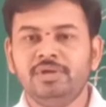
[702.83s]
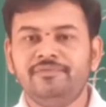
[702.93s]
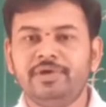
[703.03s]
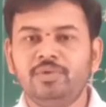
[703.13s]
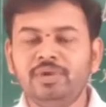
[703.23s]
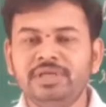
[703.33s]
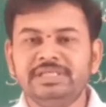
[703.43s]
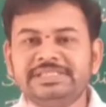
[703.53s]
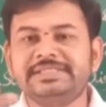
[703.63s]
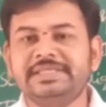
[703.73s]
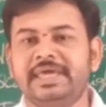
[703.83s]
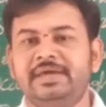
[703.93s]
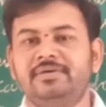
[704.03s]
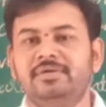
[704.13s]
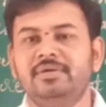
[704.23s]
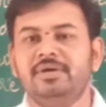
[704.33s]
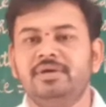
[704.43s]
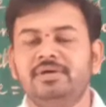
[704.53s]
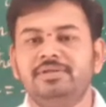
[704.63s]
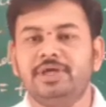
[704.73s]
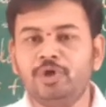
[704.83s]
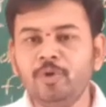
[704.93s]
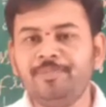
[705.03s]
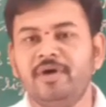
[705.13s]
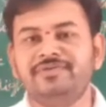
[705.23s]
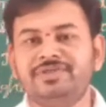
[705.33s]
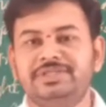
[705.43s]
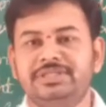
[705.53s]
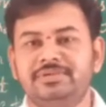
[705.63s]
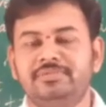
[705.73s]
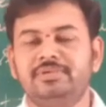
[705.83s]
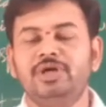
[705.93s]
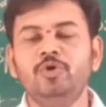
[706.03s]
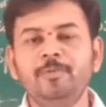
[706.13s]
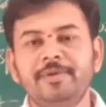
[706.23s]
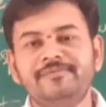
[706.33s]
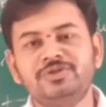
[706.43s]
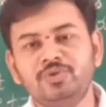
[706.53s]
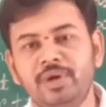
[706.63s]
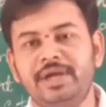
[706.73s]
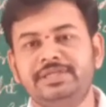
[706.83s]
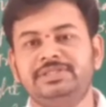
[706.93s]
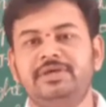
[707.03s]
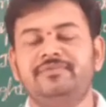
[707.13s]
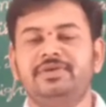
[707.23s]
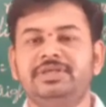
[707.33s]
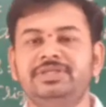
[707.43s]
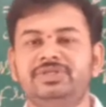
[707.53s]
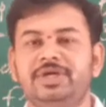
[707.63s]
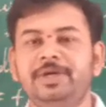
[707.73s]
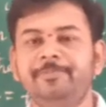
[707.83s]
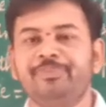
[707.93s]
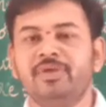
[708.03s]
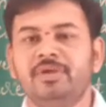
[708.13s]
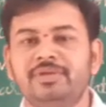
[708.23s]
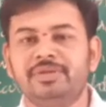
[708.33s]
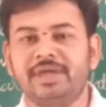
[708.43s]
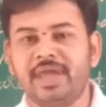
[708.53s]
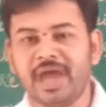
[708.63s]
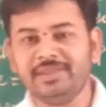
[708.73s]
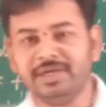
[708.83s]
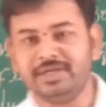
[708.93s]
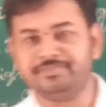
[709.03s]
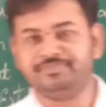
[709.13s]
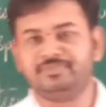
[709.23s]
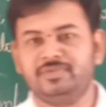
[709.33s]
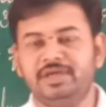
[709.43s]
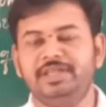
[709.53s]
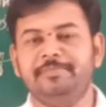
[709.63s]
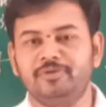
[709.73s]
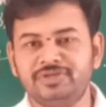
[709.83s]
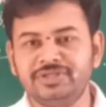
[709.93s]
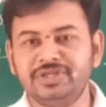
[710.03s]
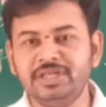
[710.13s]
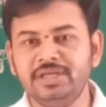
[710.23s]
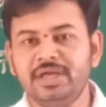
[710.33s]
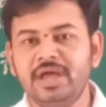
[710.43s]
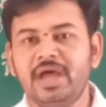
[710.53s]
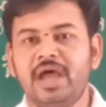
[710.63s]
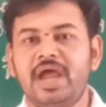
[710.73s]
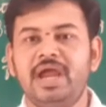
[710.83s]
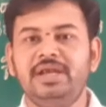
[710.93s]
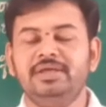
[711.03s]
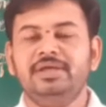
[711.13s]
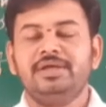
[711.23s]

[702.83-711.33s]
For only this sake, the group of children, the group of students of the teacher, they gathered in a procession and